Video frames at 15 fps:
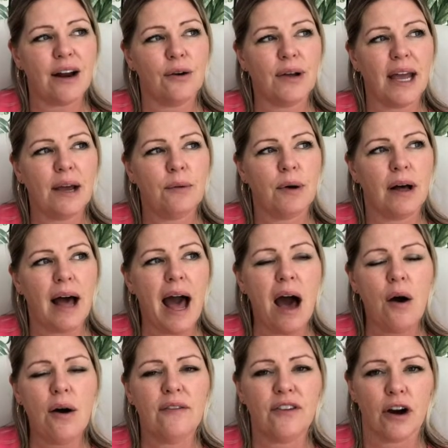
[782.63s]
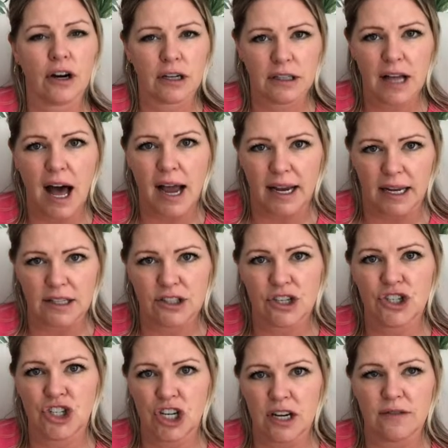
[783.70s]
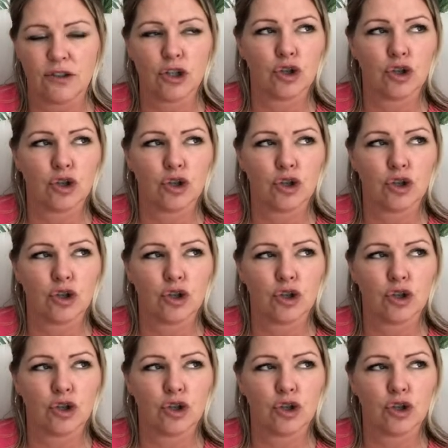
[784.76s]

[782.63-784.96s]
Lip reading: okay, well, how have our clients achieved